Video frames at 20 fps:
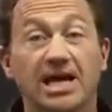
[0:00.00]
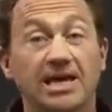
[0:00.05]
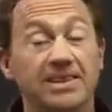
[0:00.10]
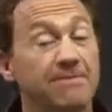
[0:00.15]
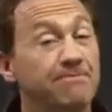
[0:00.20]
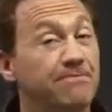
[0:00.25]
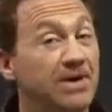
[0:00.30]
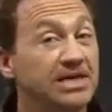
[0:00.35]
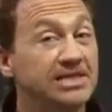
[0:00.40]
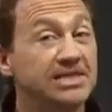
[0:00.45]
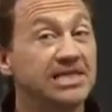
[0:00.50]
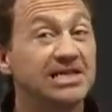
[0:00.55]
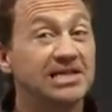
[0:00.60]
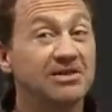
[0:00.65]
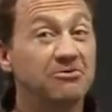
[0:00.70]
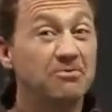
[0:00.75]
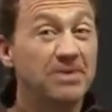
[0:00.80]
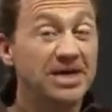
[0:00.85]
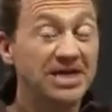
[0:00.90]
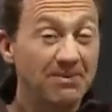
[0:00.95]
And then
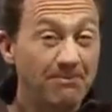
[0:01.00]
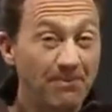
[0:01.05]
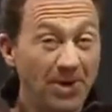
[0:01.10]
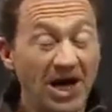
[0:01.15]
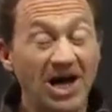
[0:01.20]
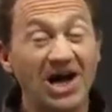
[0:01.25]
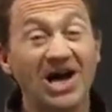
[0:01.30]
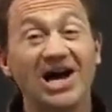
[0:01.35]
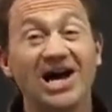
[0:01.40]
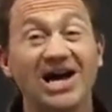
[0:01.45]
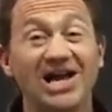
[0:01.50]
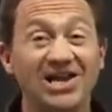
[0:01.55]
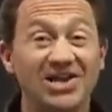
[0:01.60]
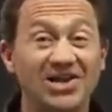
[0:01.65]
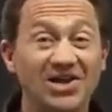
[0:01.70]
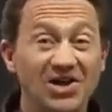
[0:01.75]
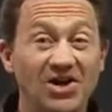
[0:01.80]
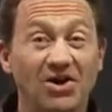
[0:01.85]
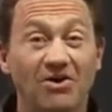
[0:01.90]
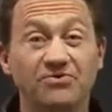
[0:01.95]
basically we make a
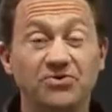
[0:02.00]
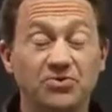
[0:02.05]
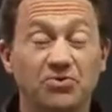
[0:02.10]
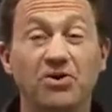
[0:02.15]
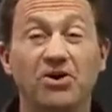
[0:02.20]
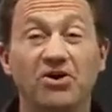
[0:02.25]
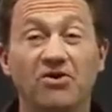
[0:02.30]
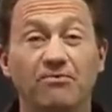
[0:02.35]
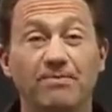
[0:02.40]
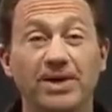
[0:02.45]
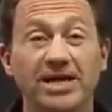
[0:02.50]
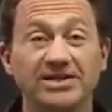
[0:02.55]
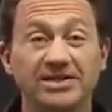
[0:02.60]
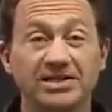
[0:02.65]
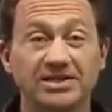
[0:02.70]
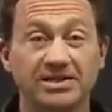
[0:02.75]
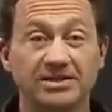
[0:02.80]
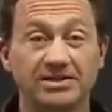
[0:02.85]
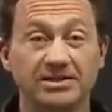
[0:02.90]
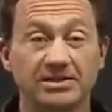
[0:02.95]
pile of 12
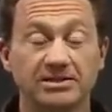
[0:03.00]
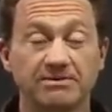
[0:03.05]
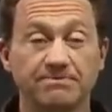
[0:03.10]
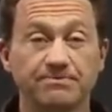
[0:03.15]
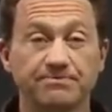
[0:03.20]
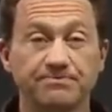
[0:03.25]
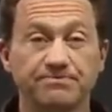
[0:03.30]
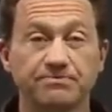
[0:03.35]
pentagons.